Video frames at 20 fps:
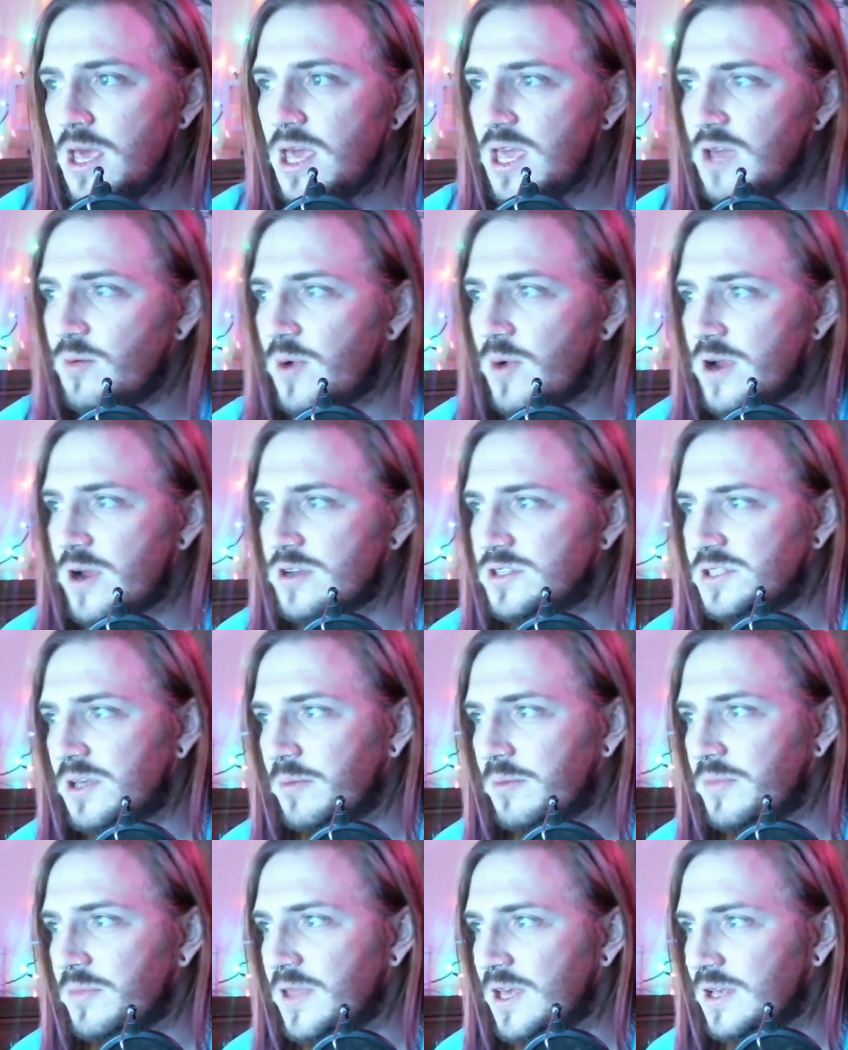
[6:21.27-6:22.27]
He wears
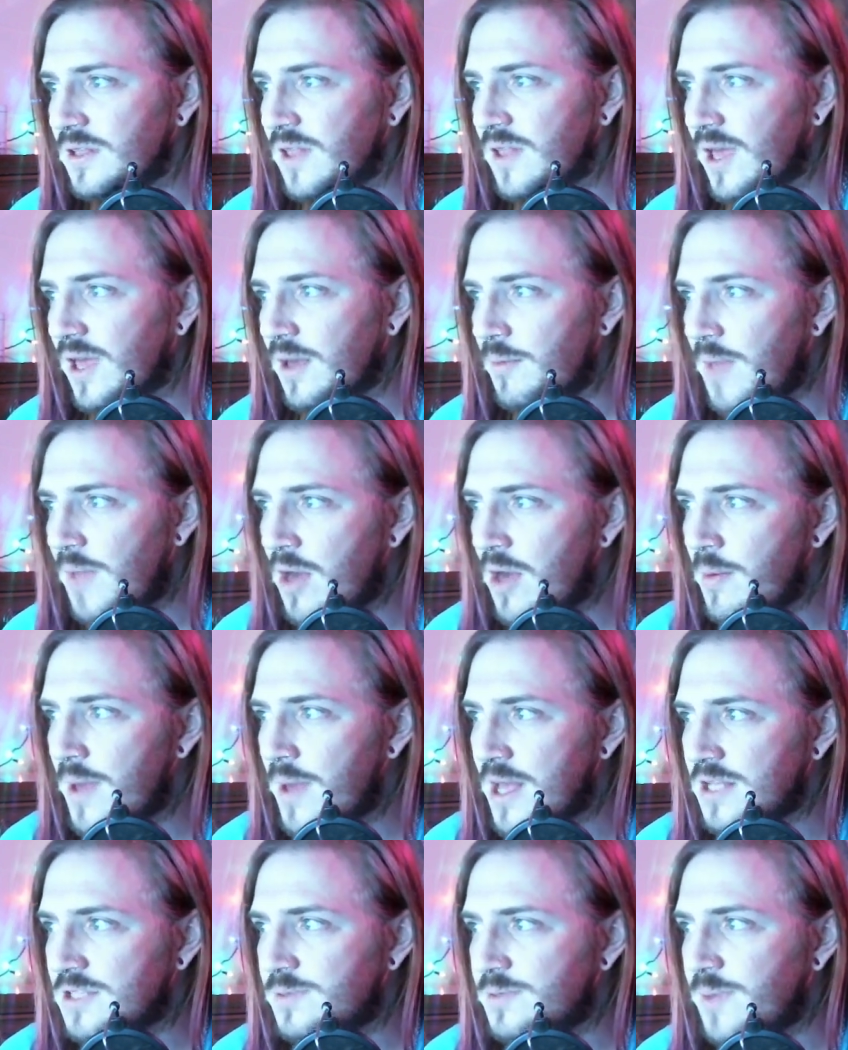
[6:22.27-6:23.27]
something like a
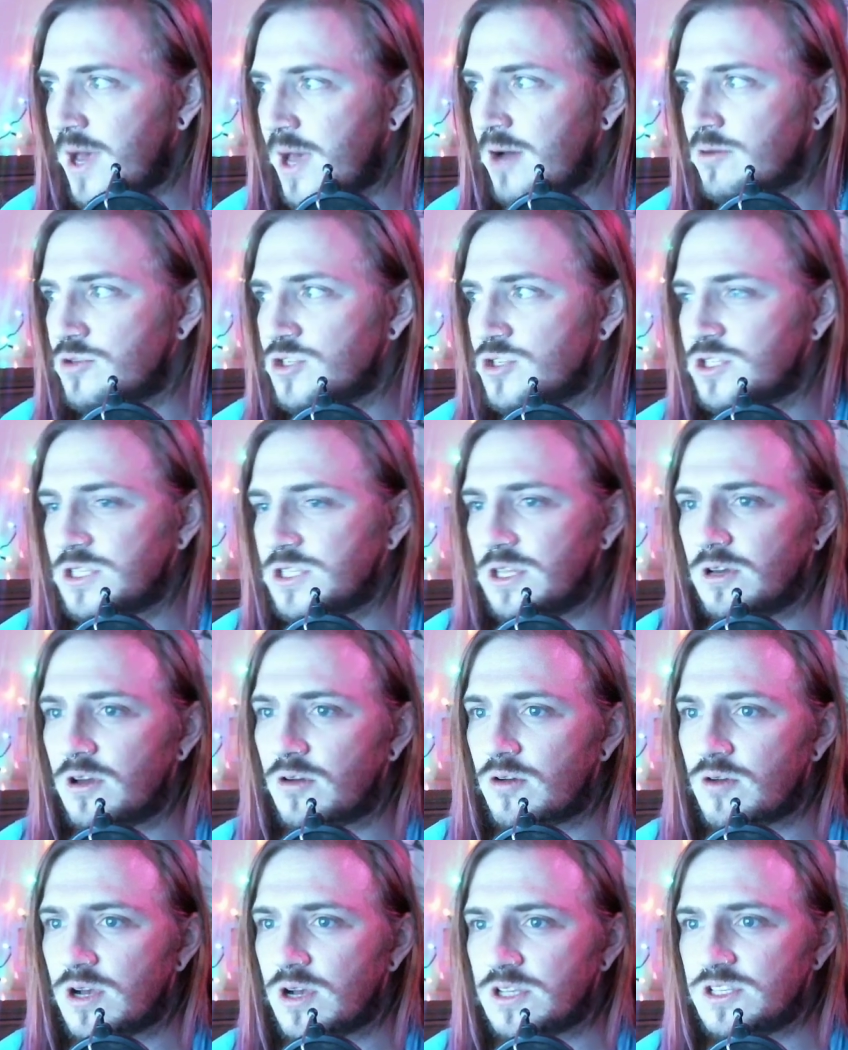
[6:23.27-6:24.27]
mailman's pouch slung
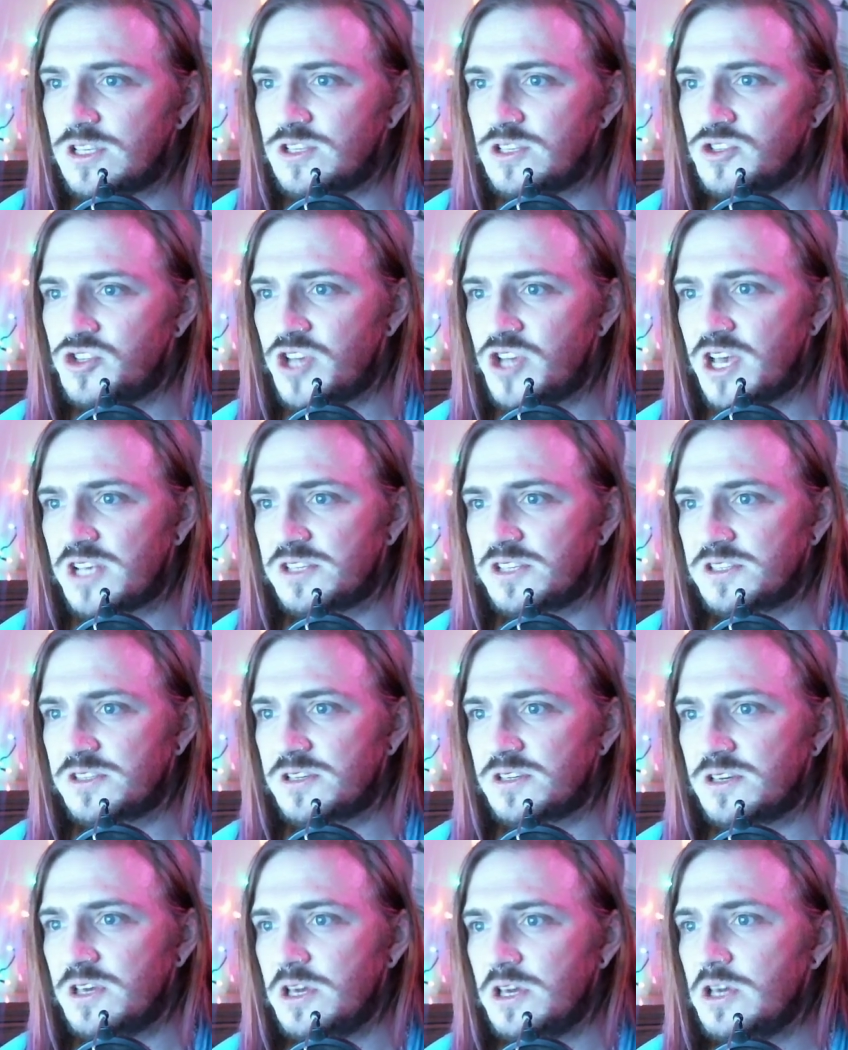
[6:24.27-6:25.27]
across his chest.